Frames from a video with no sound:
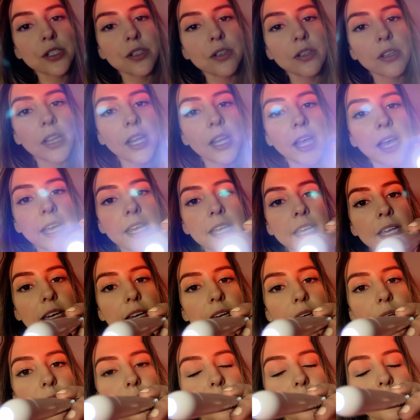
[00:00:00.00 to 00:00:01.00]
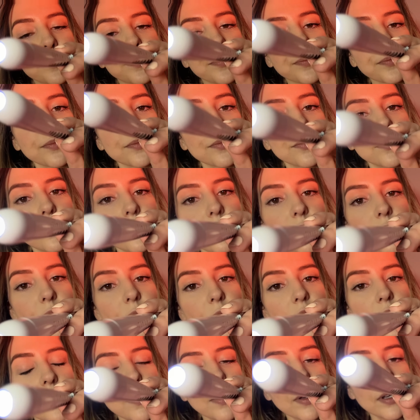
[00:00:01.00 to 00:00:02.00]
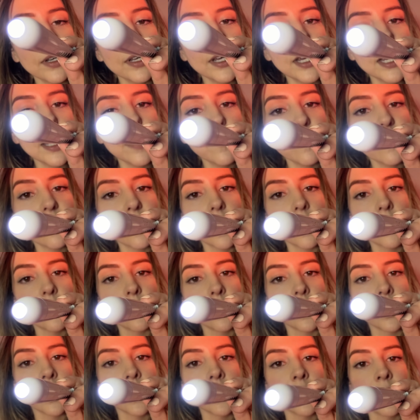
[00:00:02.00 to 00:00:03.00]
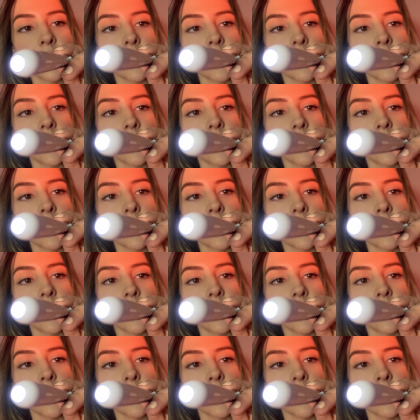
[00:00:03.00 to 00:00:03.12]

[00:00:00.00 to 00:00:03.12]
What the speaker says: you'd like. And keep following the